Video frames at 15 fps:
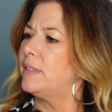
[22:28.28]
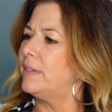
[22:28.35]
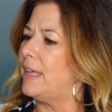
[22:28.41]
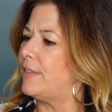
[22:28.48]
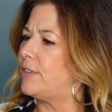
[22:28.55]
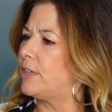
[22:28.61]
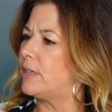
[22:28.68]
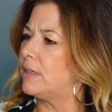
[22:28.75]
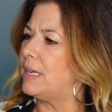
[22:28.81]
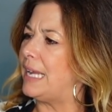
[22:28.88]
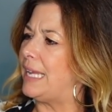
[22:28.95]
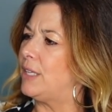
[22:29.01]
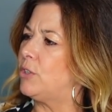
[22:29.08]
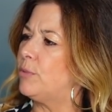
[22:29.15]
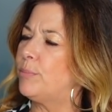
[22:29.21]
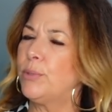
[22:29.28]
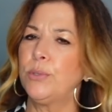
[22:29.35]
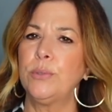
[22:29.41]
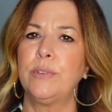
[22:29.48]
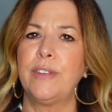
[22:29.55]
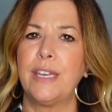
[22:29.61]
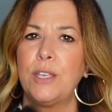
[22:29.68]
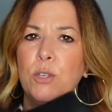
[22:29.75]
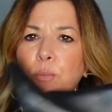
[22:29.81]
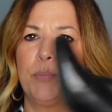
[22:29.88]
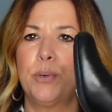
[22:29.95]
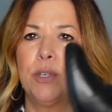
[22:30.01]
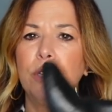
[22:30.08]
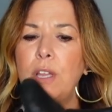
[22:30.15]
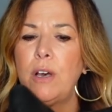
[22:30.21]
leather ankle boot that you
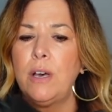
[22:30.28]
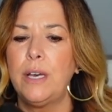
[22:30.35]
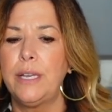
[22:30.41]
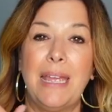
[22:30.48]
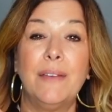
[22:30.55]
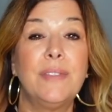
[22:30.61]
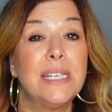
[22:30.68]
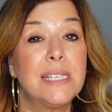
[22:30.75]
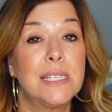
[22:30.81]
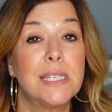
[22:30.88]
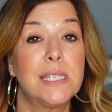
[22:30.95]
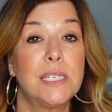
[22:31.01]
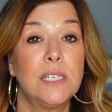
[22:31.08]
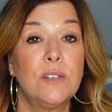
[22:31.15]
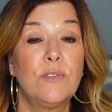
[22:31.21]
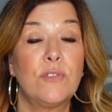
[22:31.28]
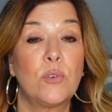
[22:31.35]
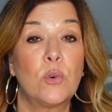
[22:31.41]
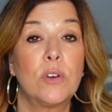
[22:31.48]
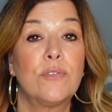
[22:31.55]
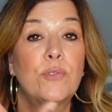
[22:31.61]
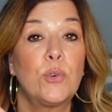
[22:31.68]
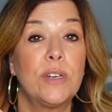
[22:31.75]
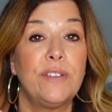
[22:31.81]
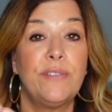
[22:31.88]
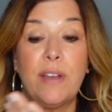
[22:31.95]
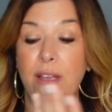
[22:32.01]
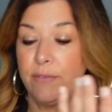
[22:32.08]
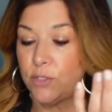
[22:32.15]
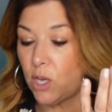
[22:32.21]
pull on. I have these listed for forty-five